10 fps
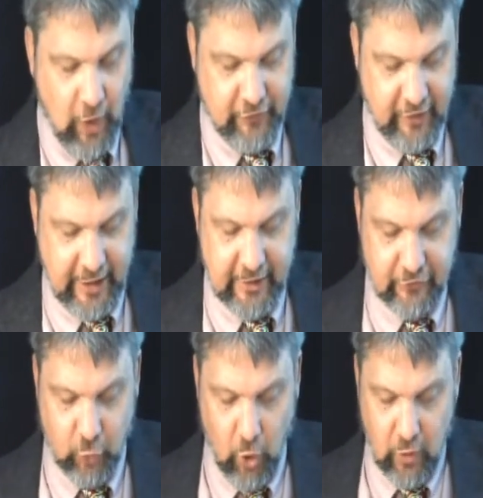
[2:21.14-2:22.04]
Once again,
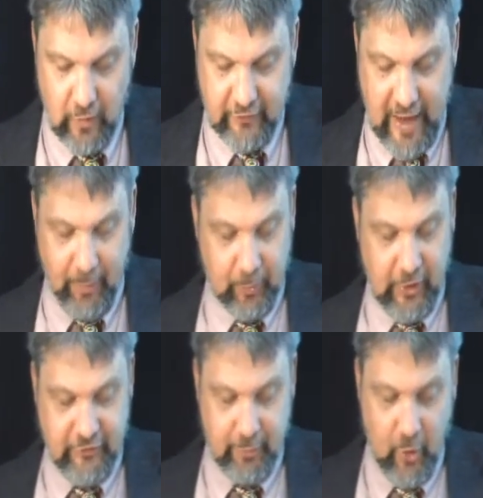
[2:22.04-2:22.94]
historical example
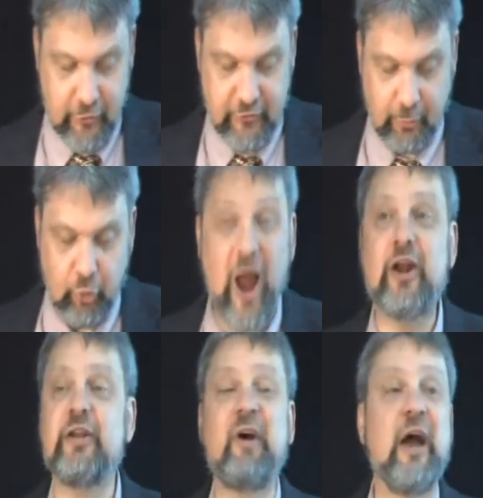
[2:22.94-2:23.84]
presupposes a
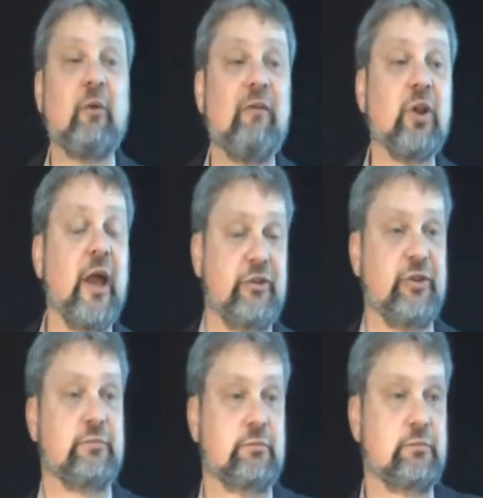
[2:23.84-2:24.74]
prior divine
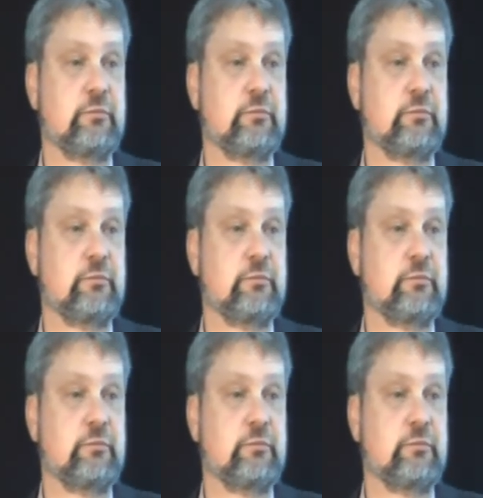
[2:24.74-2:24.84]
revelation.